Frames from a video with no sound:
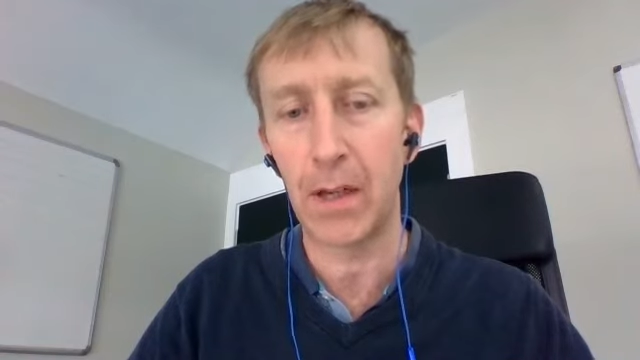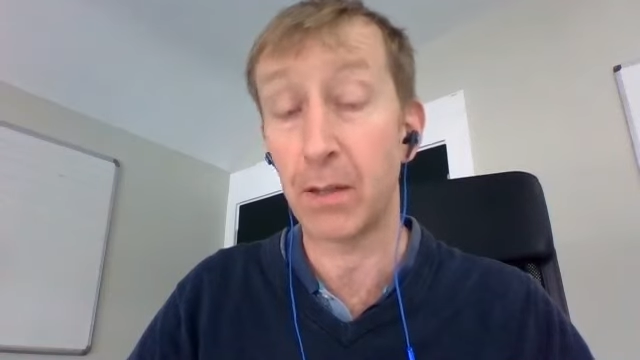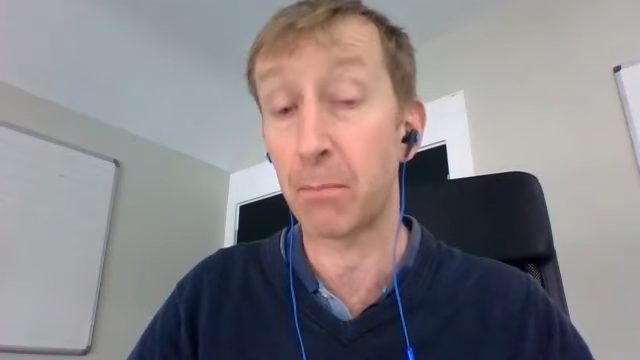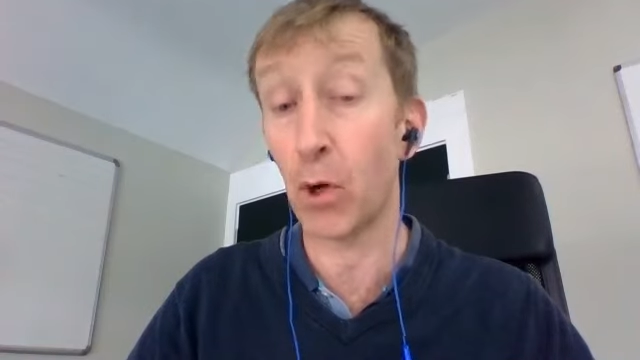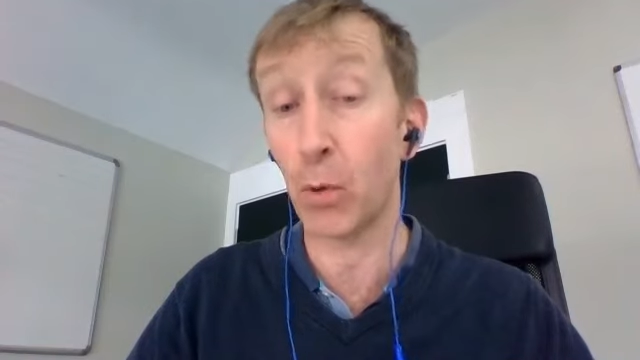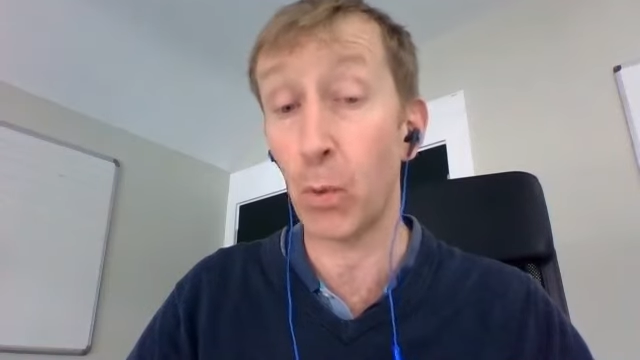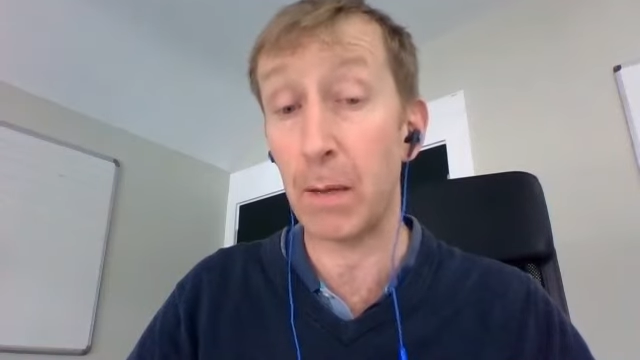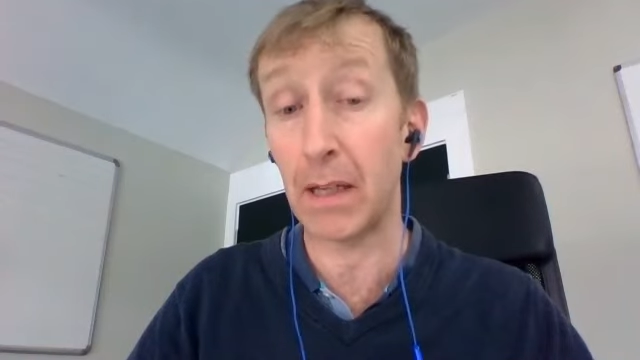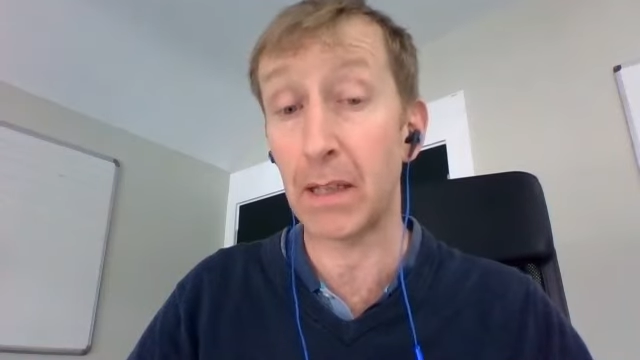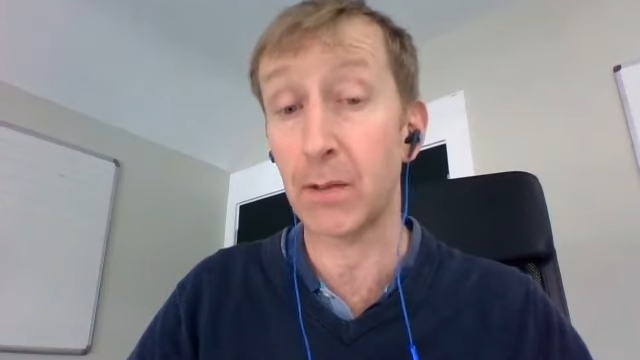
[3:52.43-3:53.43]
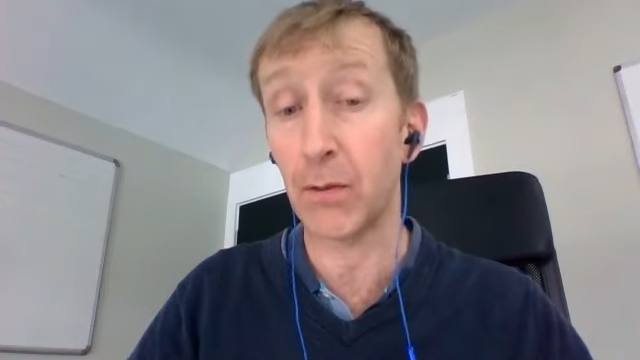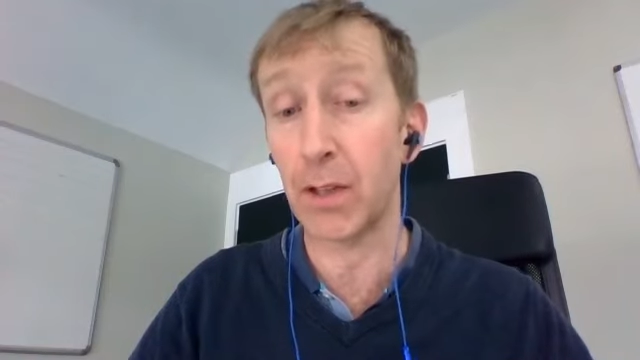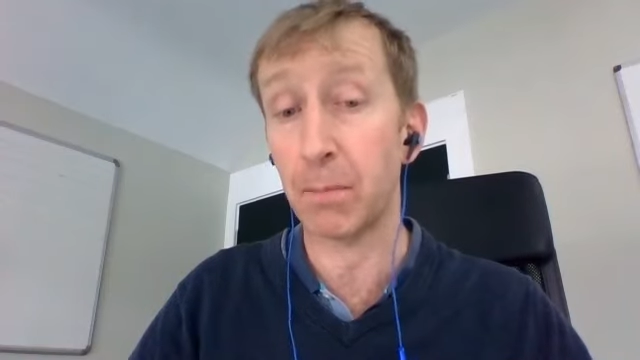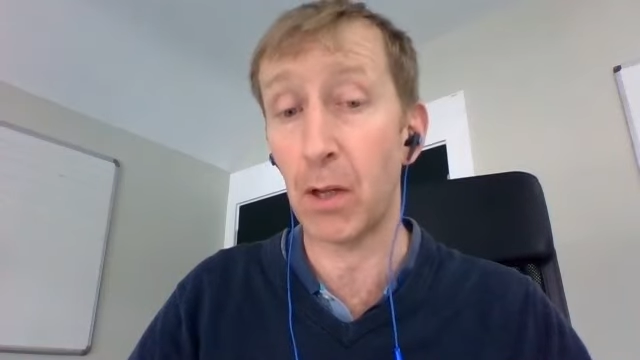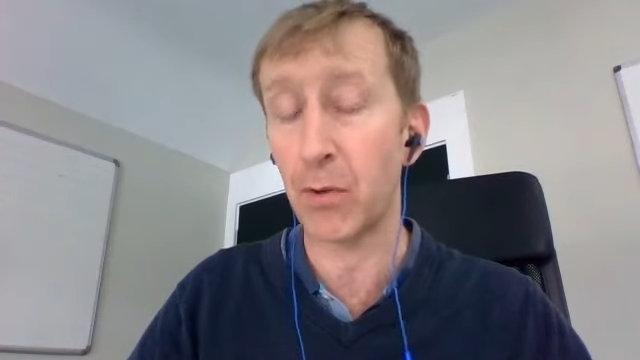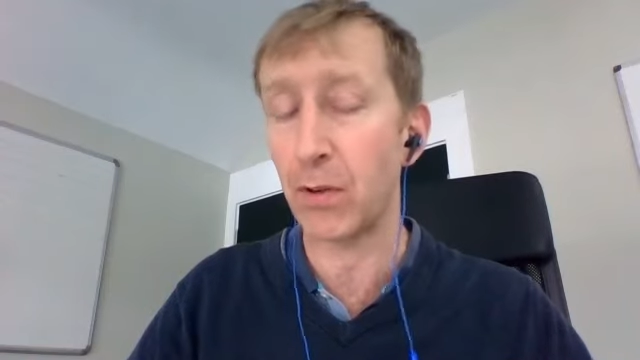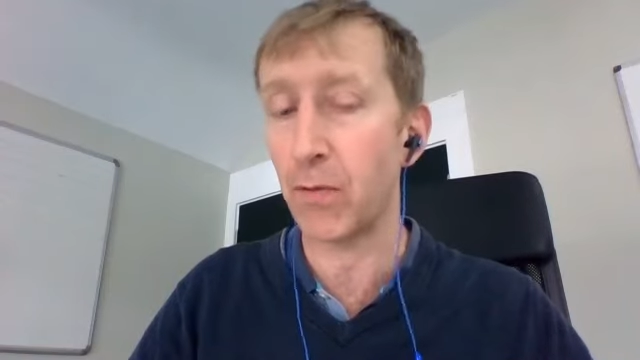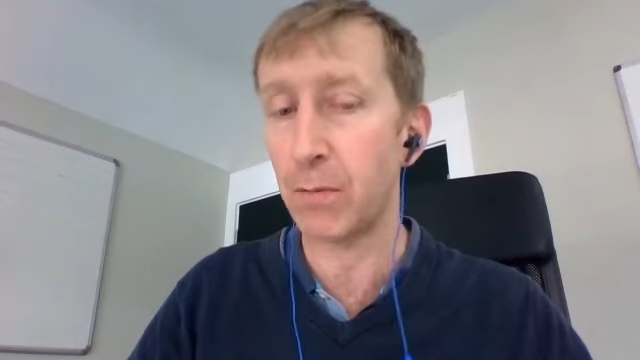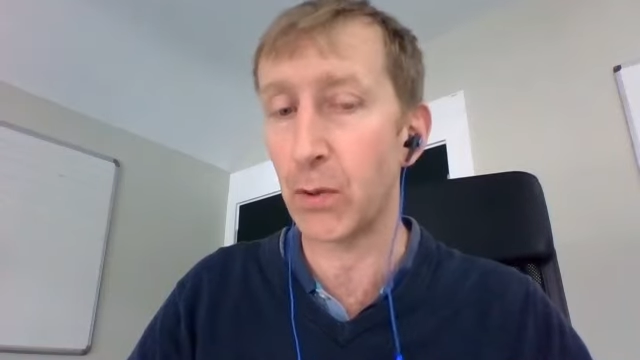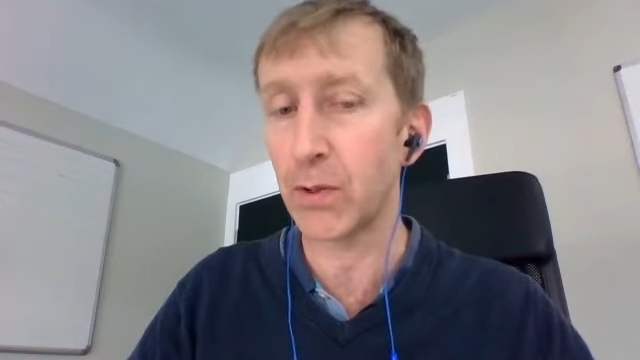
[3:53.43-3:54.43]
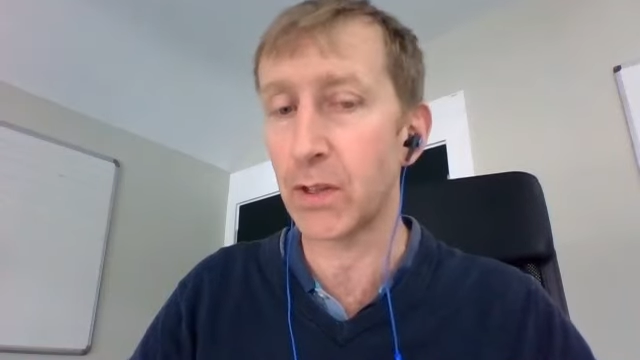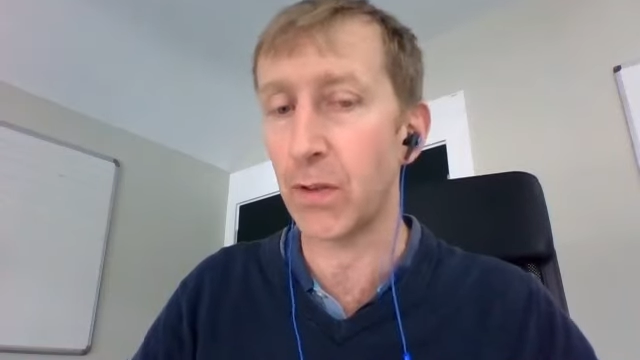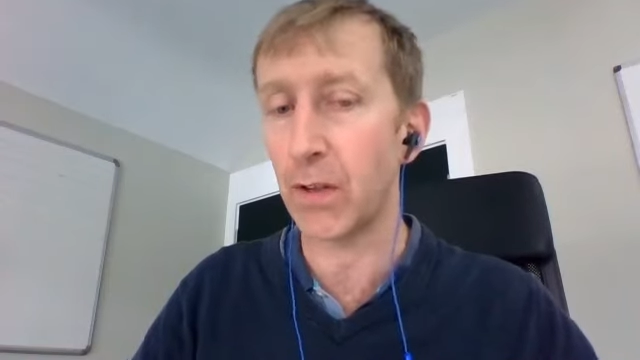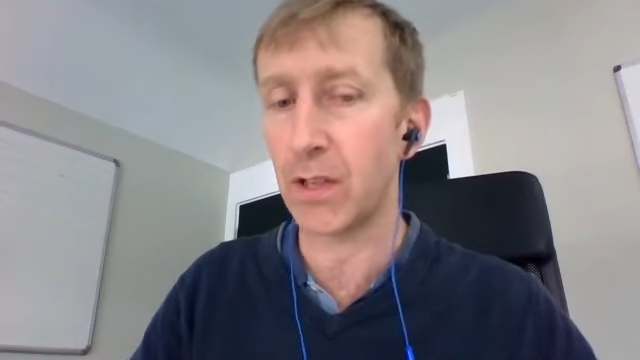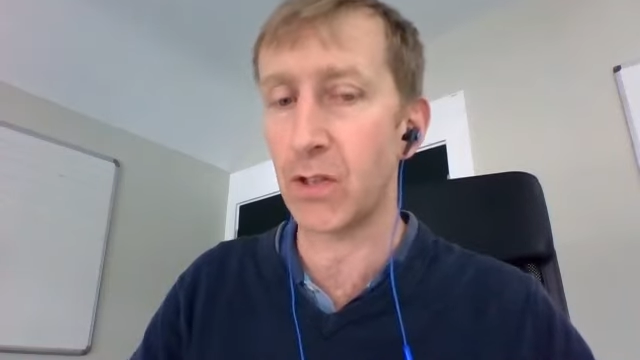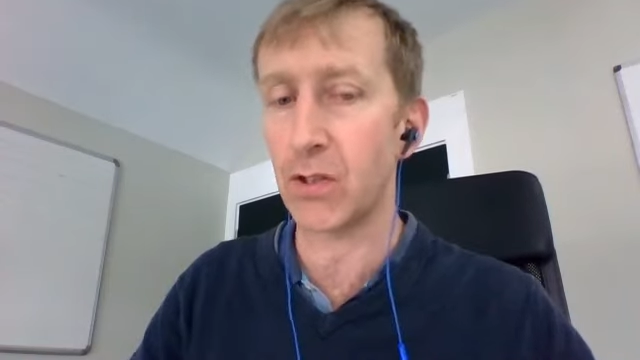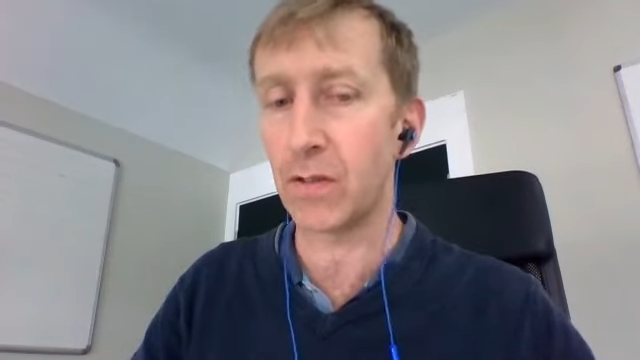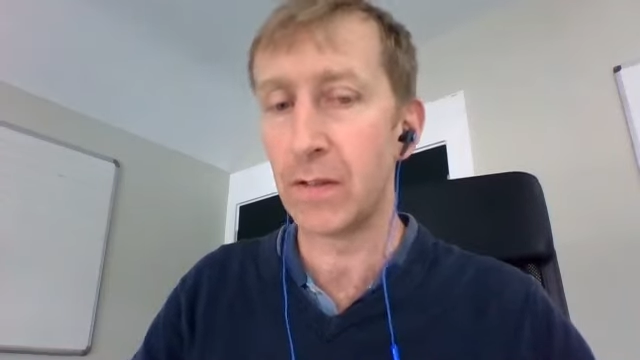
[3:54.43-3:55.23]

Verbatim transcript: the Broadway Belts for the Pulmonary Fibrosis Foundation.